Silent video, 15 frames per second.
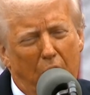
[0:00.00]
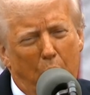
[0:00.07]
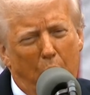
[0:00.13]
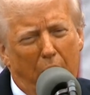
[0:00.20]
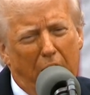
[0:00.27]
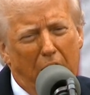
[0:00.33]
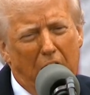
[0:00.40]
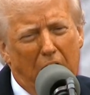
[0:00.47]
they're
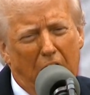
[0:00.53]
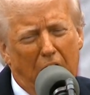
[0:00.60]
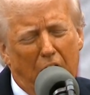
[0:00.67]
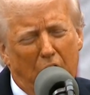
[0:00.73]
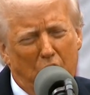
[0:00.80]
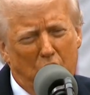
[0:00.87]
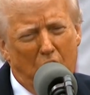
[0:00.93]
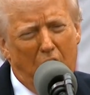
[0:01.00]
working
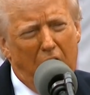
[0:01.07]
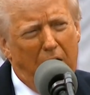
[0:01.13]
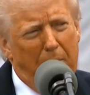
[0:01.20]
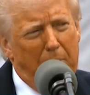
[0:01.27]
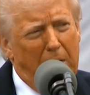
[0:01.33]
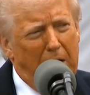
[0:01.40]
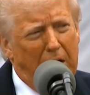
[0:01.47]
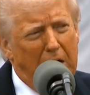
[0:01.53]
together, John
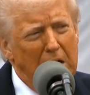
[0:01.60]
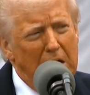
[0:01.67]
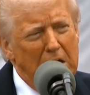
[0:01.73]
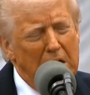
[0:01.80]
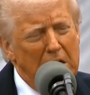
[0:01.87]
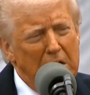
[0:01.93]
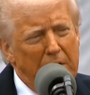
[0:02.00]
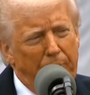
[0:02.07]
and Mike,
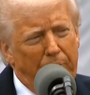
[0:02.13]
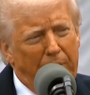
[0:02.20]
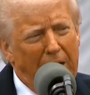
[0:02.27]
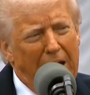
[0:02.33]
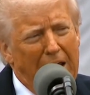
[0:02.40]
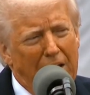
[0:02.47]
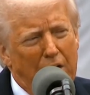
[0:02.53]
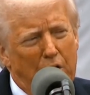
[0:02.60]

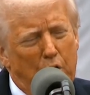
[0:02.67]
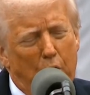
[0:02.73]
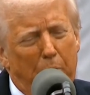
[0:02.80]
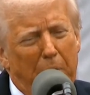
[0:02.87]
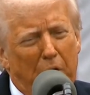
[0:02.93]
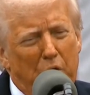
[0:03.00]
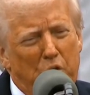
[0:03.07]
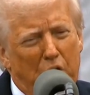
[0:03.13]
and the two
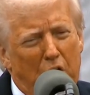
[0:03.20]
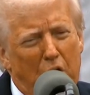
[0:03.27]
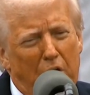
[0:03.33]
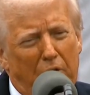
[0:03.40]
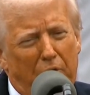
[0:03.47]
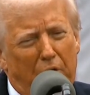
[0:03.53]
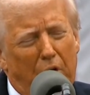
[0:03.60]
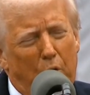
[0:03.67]
bills are
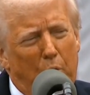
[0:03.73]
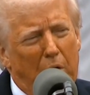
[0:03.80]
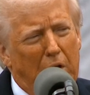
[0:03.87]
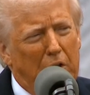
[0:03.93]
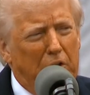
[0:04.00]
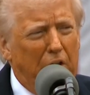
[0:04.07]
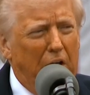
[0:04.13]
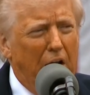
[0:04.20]
going very
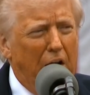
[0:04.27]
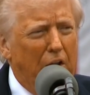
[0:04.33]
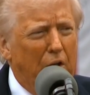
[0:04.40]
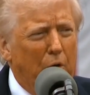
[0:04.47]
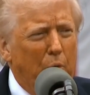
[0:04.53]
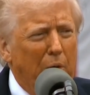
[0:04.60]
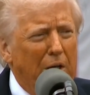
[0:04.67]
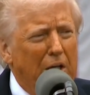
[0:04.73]
well
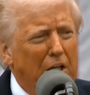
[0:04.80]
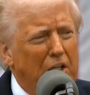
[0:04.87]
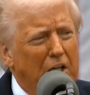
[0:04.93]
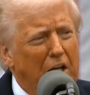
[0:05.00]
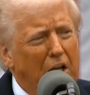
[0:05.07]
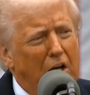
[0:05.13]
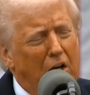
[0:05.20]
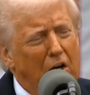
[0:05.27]
together. We need to
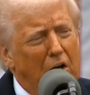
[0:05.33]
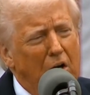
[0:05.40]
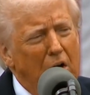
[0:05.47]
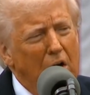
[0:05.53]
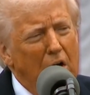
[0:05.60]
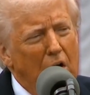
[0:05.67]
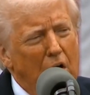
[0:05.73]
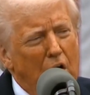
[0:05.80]
get our
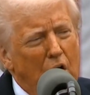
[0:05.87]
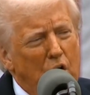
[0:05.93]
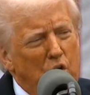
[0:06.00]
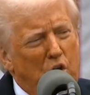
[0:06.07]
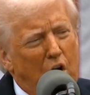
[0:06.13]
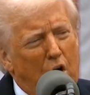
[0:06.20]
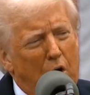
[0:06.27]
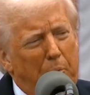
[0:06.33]

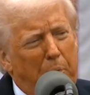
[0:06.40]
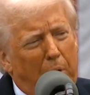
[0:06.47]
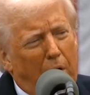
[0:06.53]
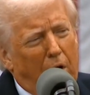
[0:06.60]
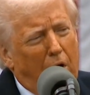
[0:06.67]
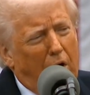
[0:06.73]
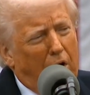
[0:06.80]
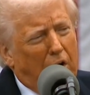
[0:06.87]
shared
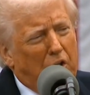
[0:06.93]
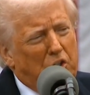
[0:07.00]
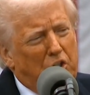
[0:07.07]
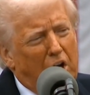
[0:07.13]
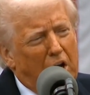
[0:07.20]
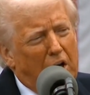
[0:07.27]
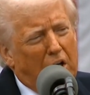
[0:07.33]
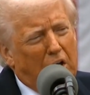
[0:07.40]
priorities
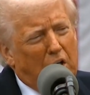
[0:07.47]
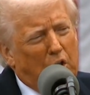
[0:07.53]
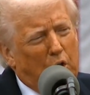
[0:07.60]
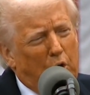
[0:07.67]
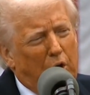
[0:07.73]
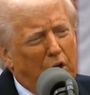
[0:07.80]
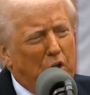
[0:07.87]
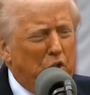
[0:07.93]
done,
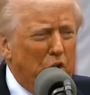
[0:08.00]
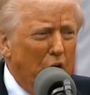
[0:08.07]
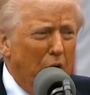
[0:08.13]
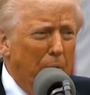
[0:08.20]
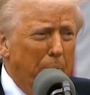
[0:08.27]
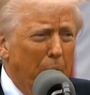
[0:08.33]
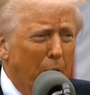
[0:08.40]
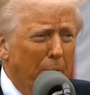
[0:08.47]
including
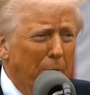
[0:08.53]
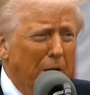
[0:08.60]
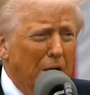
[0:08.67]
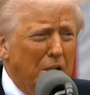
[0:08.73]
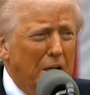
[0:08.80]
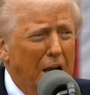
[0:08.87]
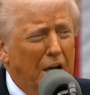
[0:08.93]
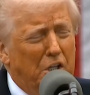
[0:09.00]
certain
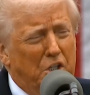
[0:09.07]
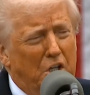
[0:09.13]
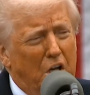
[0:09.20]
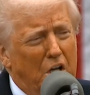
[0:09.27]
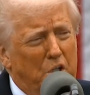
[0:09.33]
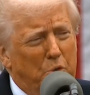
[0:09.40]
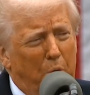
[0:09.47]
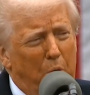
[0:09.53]
permanent tax
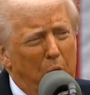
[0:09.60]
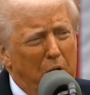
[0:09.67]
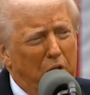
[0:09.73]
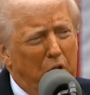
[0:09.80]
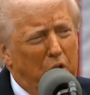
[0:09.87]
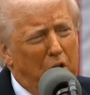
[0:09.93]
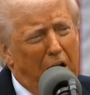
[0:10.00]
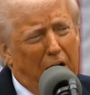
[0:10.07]
cuts. We want
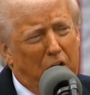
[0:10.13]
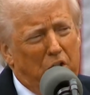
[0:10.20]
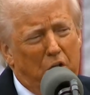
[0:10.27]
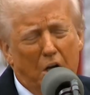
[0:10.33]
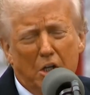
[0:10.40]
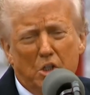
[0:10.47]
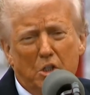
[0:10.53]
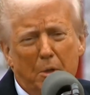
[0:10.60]
the tax
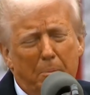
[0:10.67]
cuts